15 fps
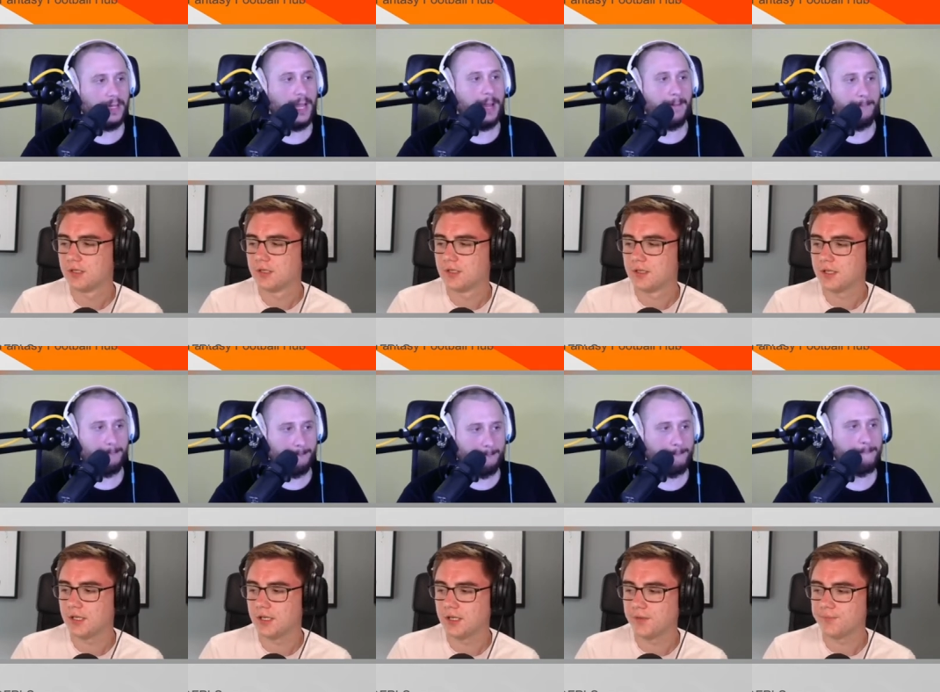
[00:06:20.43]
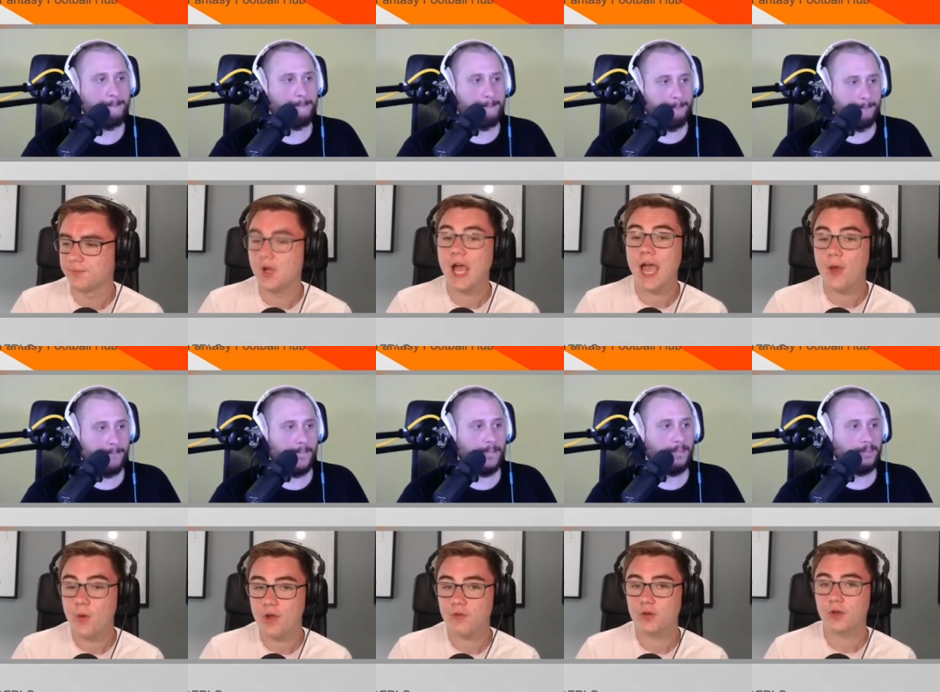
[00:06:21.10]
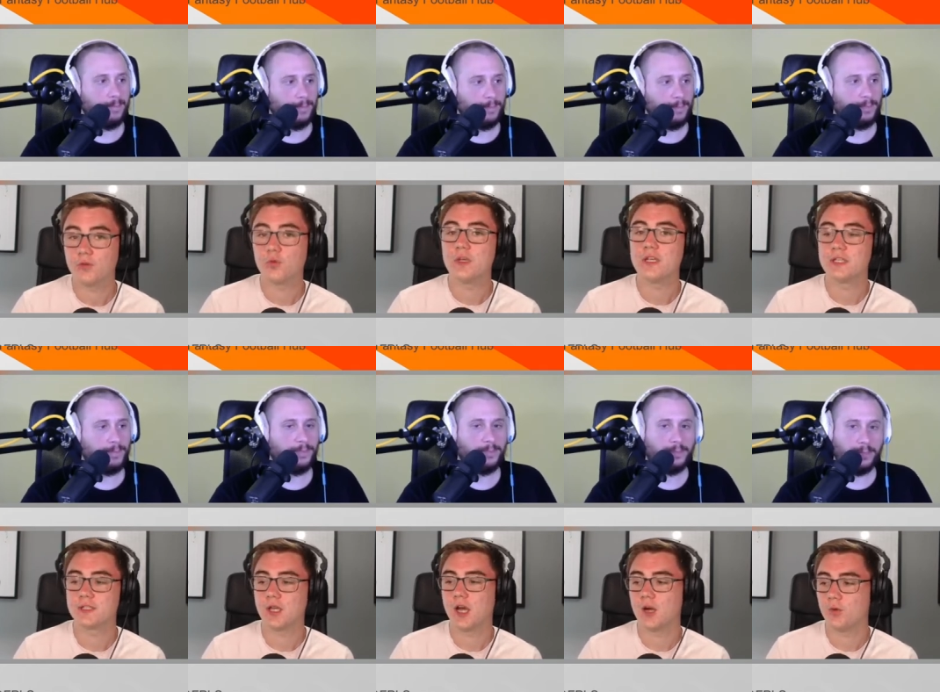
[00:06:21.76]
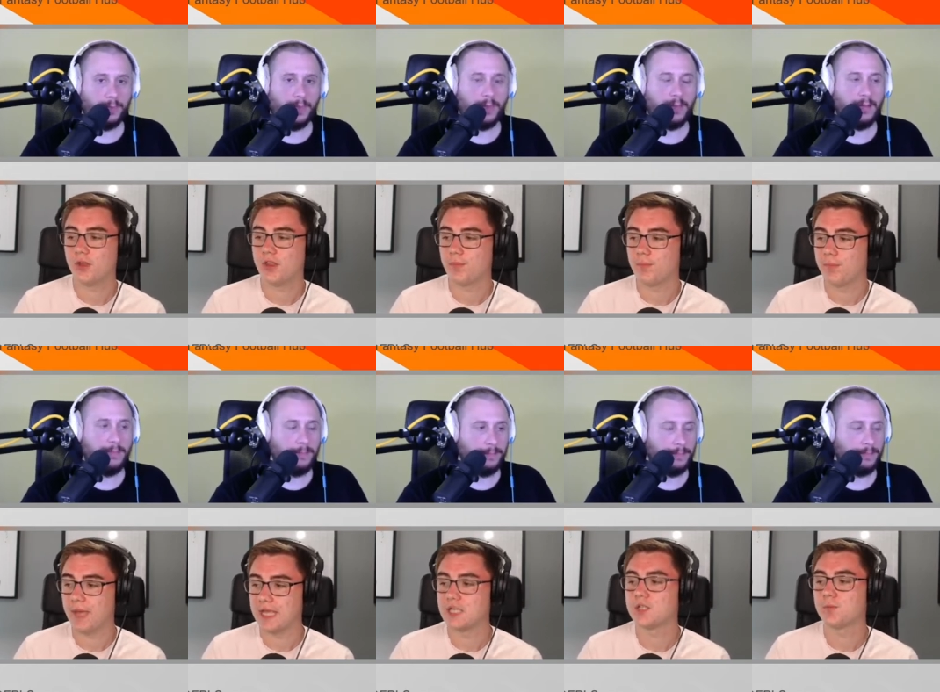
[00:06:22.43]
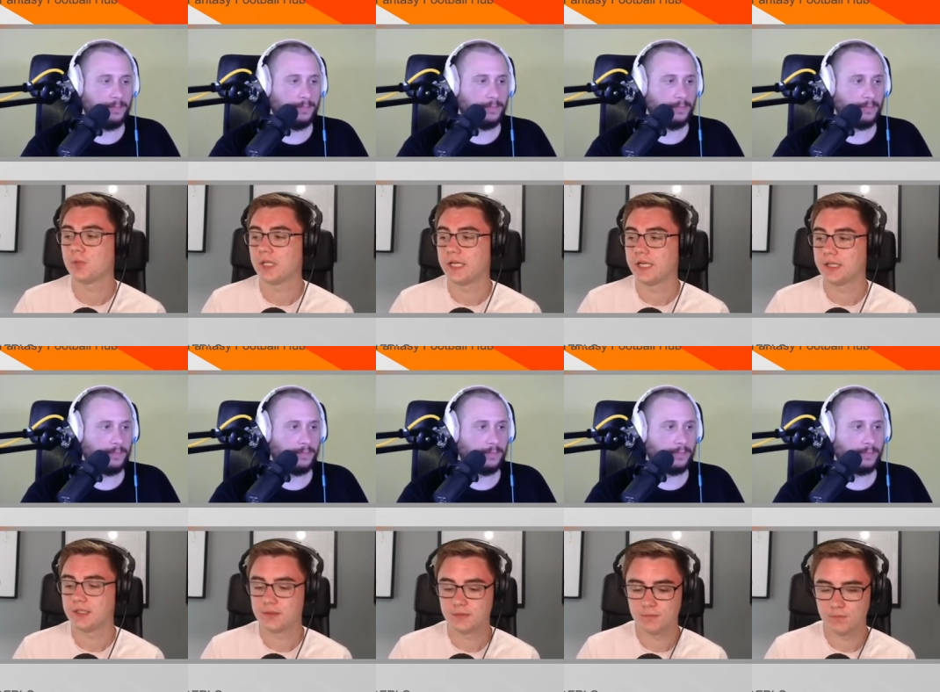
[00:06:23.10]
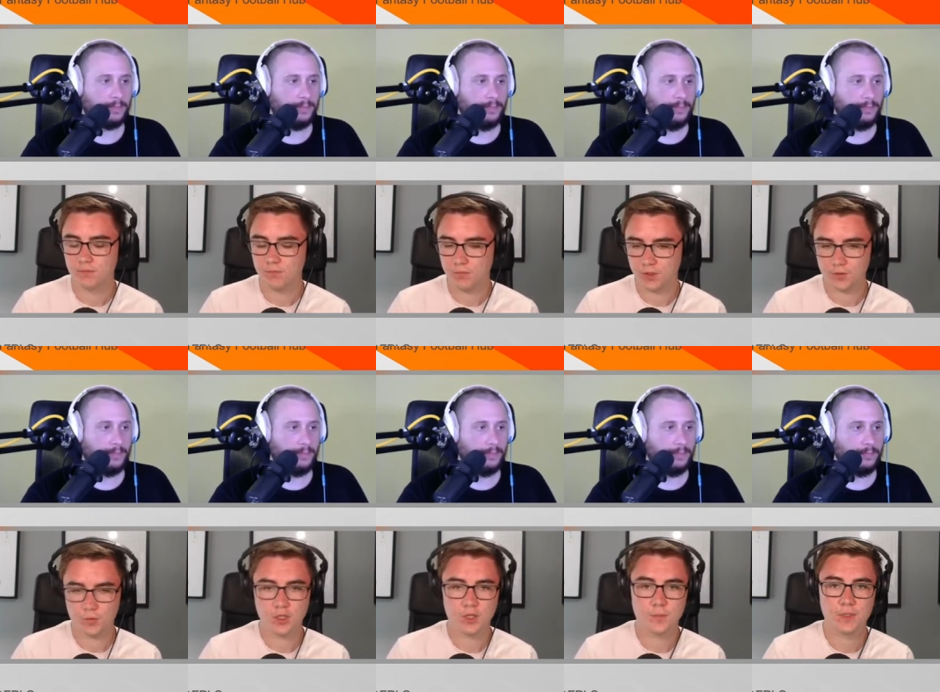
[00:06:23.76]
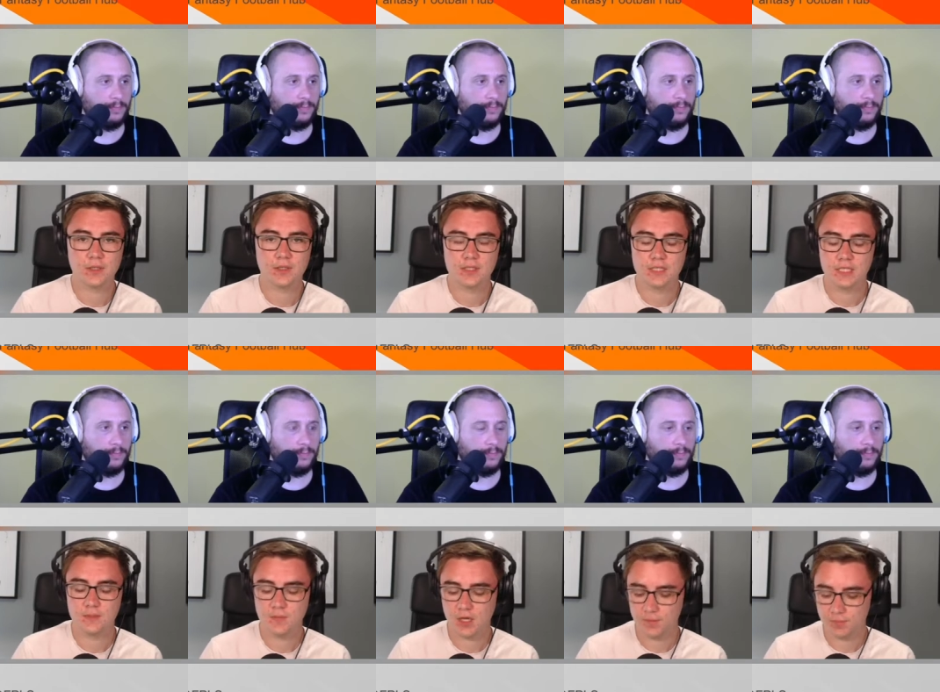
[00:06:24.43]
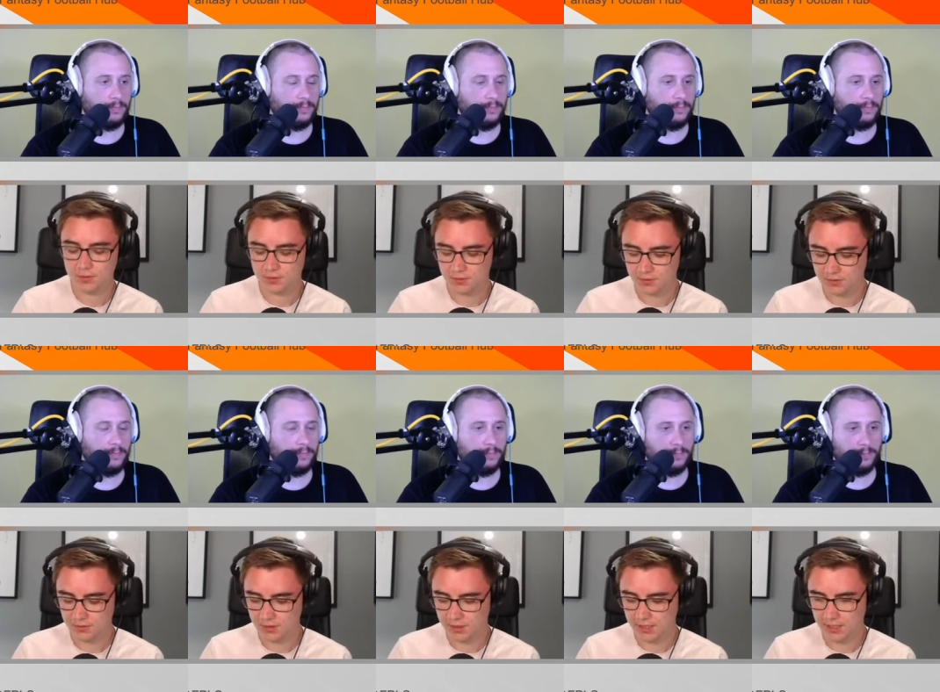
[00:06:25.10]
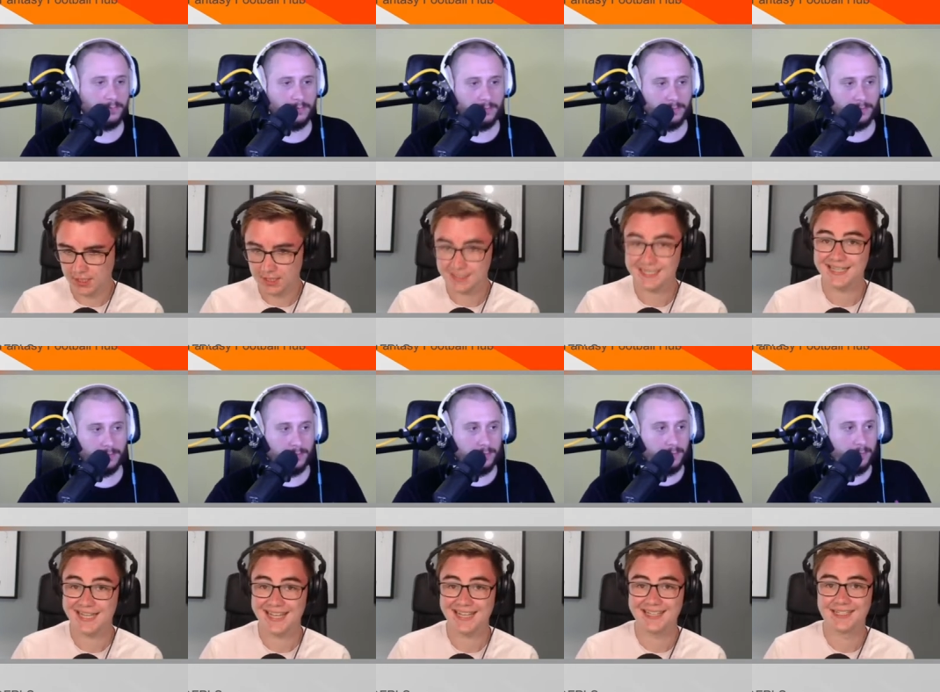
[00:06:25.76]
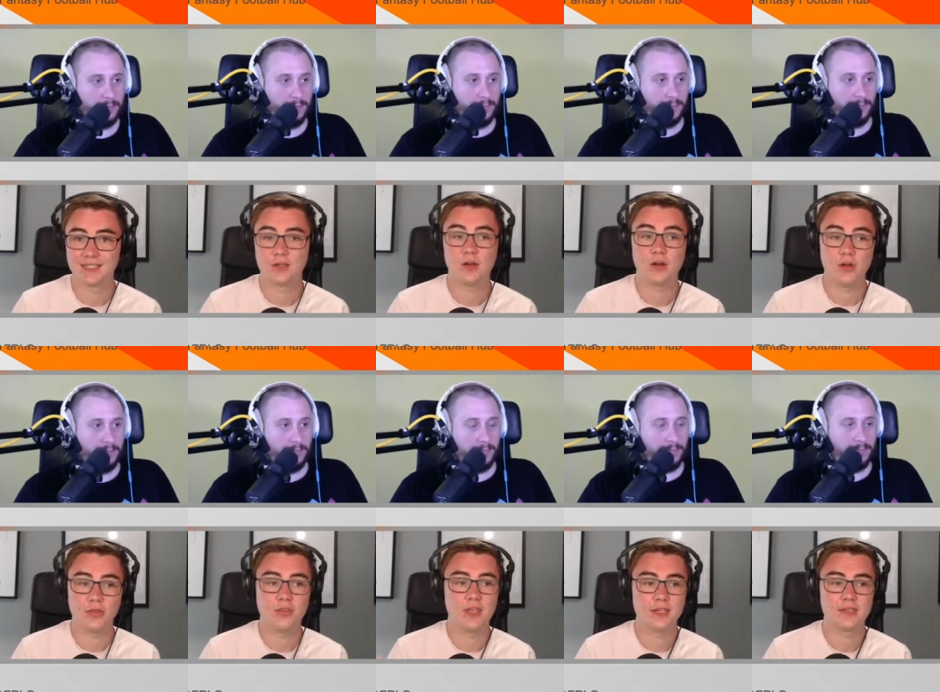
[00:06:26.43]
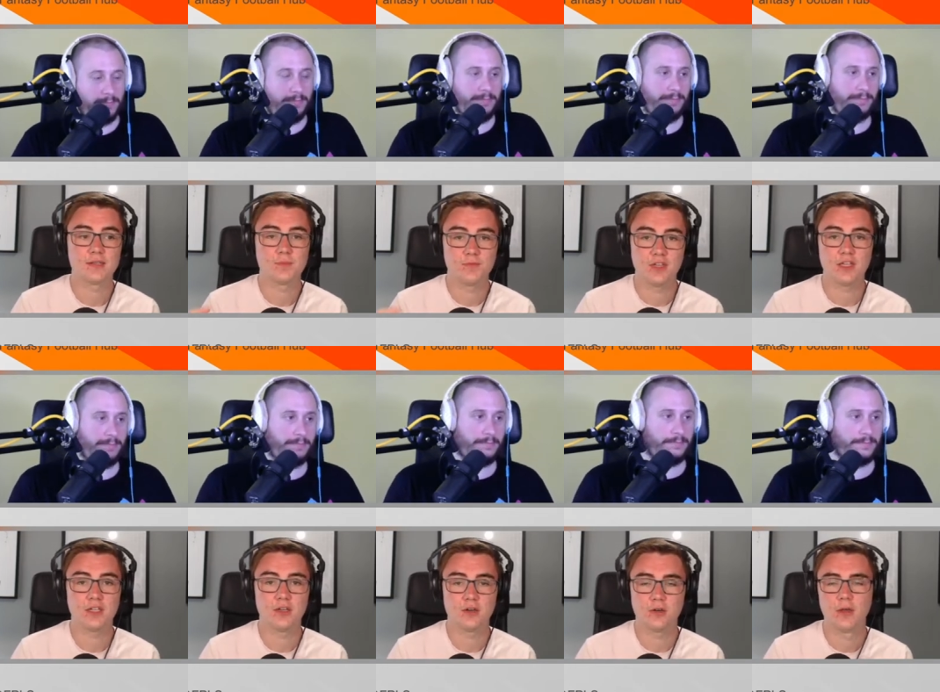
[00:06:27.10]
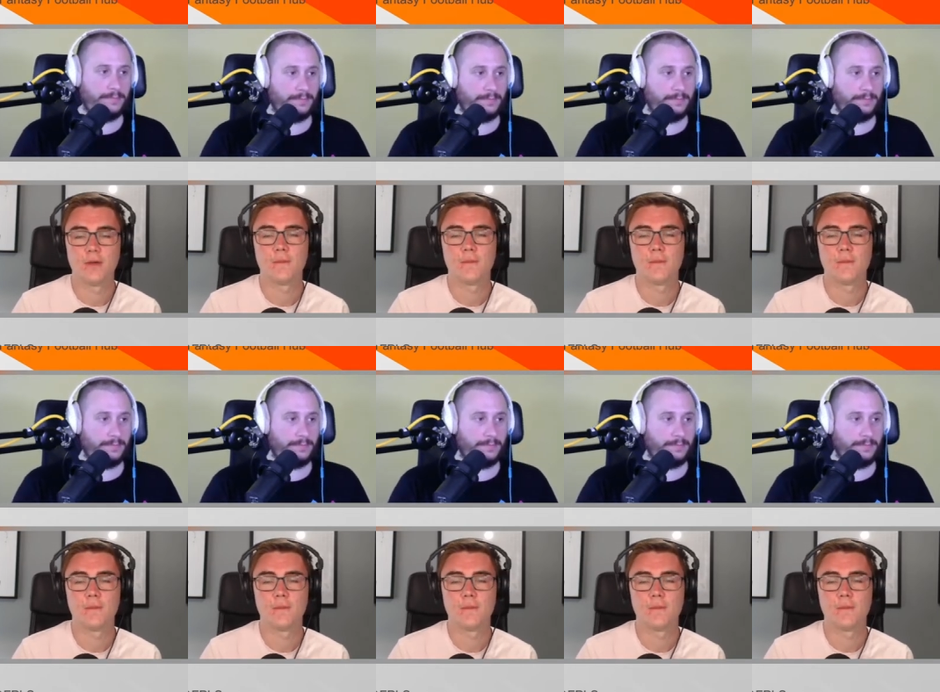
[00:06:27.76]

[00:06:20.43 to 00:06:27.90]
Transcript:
Speaker 1: Okay. Um, however, if we start with a bench player, because we're gonna build the team up uh, today on this video,